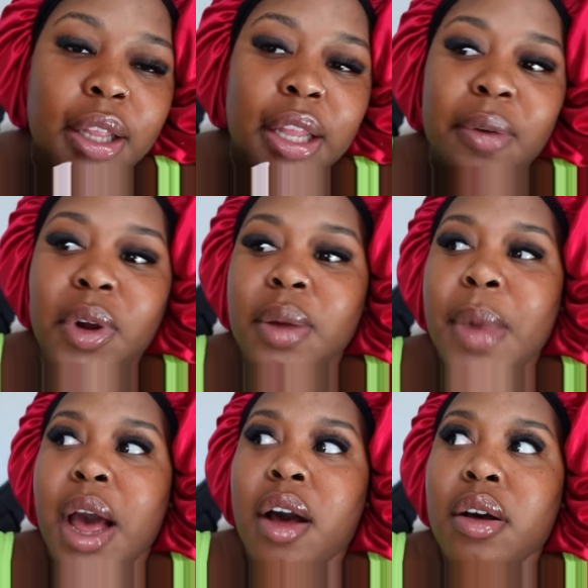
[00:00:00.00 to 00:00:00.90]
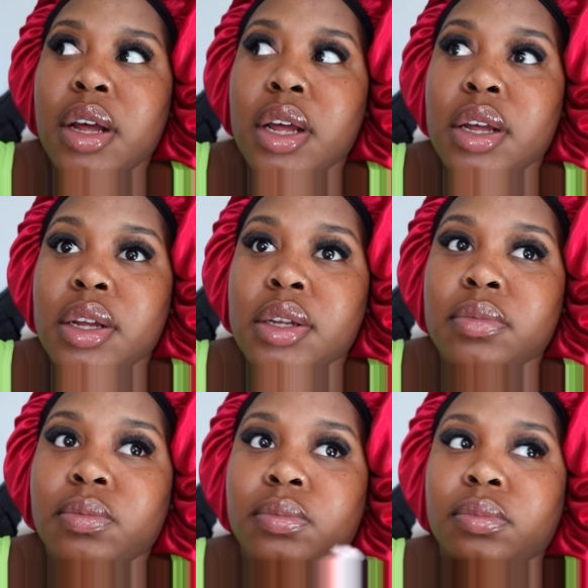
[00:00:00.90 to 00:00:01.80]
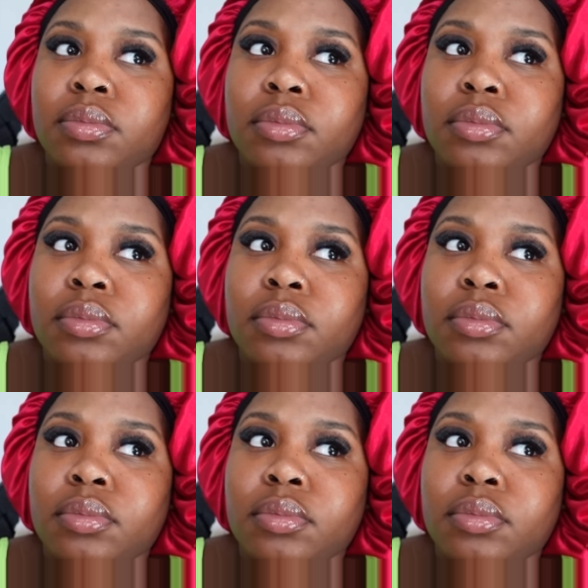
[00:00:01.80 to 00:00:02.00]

they were about um